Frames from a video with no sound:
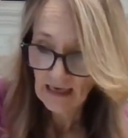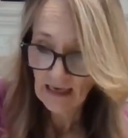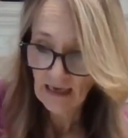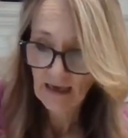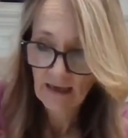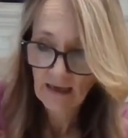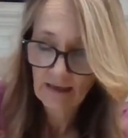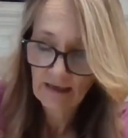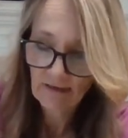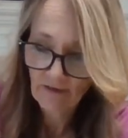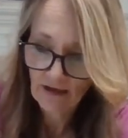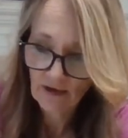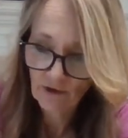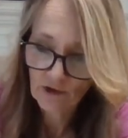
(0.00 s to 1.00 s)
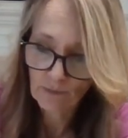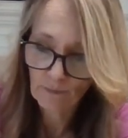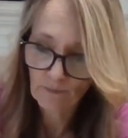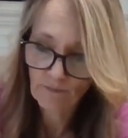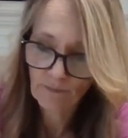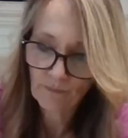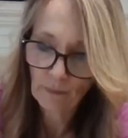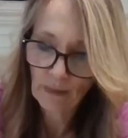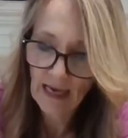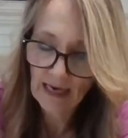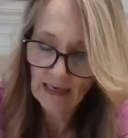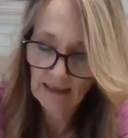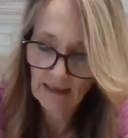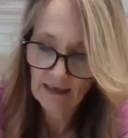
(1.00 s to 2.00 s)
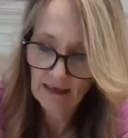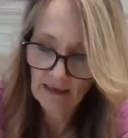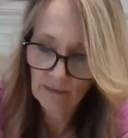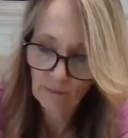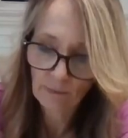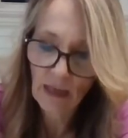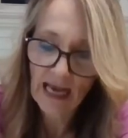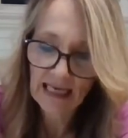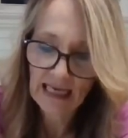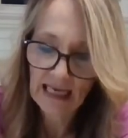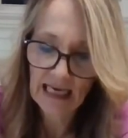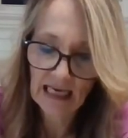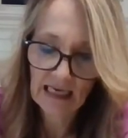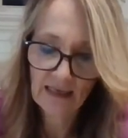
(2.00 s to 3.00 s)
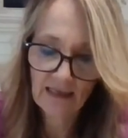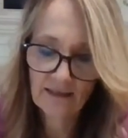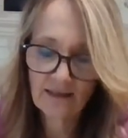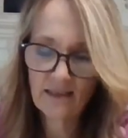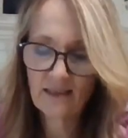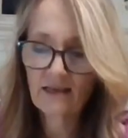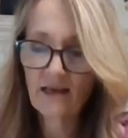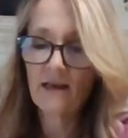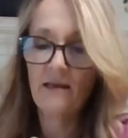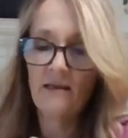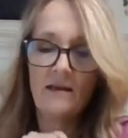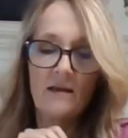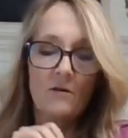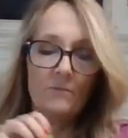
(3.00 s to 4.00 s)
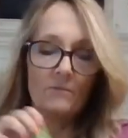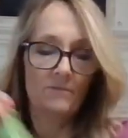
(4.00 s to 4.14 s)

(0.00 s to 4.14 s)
if I use black ink. It's kind of, you know,